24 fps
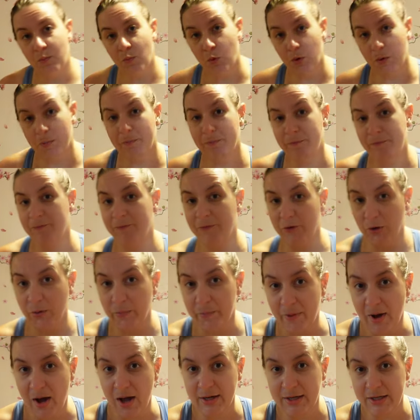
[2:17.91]
a more full
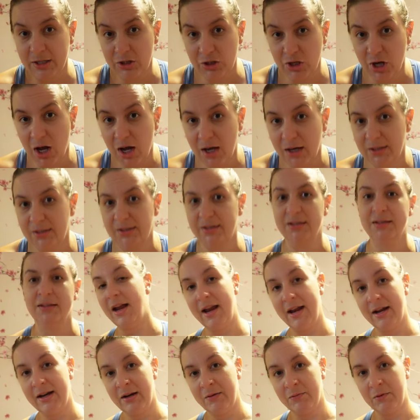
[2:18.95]
body shot,
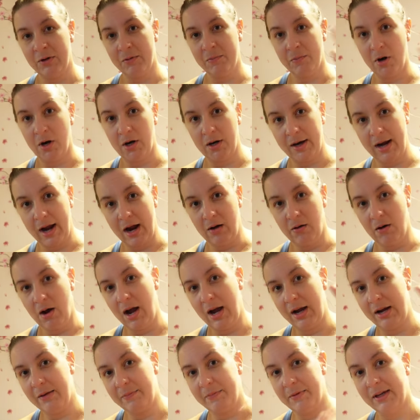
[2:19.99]
and I wanna mark how
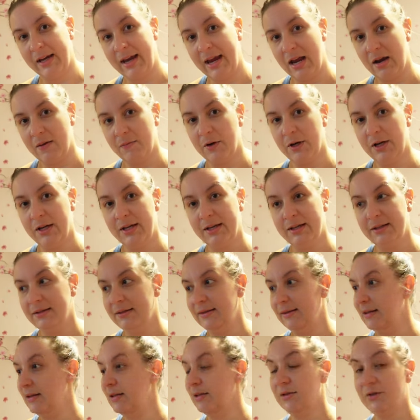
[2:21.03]
high up the camera is.
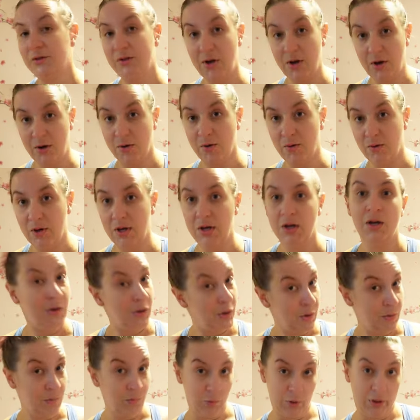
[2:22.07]
So
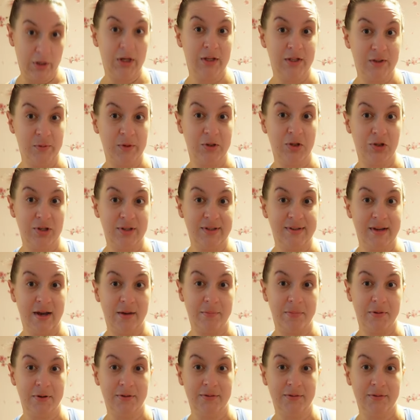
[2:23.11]
we're gonna switch this up.